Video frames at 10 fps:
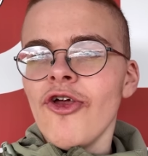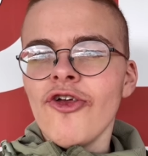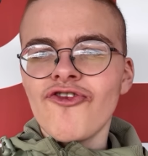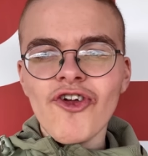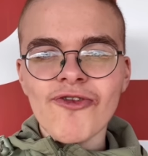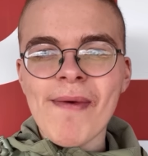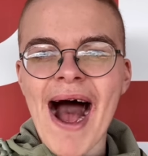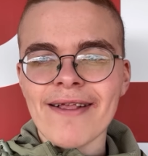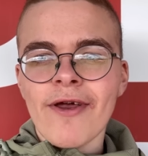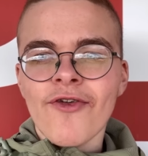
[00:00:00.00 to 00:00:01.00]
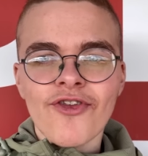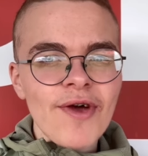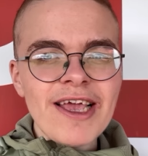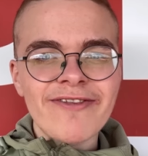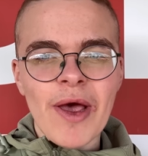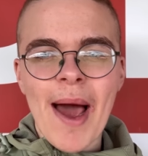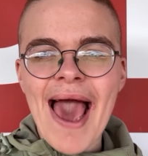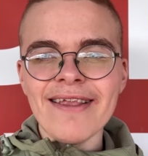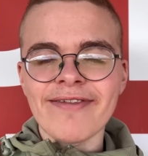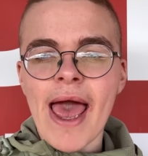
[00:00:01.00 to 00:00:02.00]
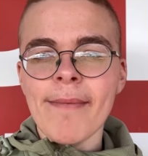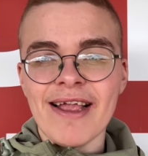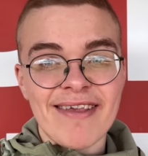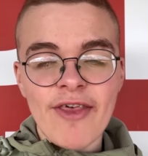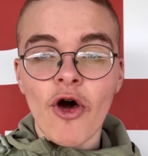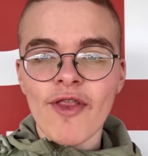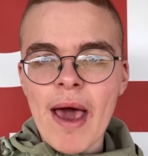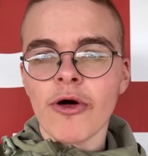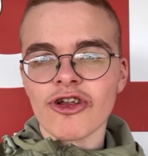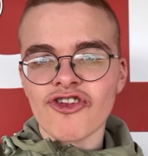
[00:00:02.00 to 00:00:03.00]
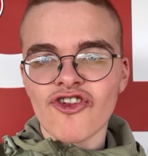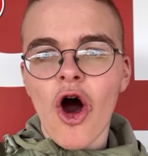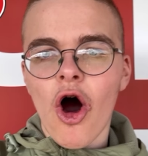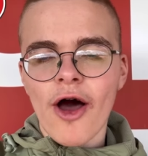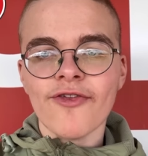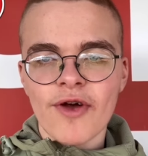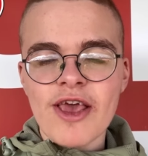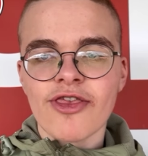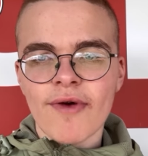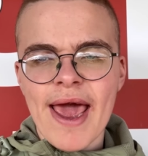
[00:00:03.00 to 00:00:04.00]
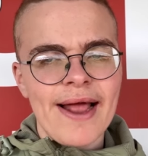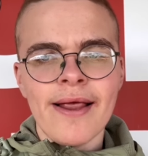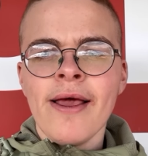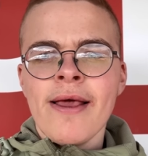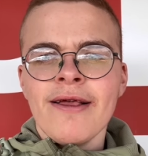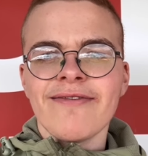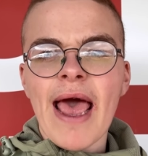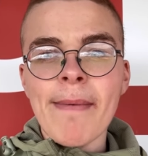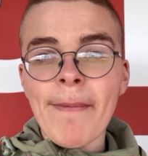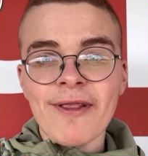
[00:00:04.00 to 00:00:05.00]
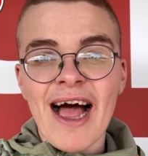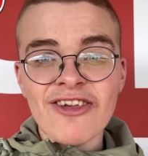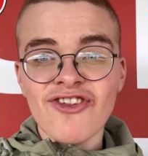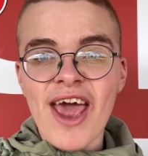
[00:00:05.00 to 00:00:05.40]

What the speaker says: It's just mad. 3-2 at 88 minutes. I thought they were going to score at 3-3, and same happened last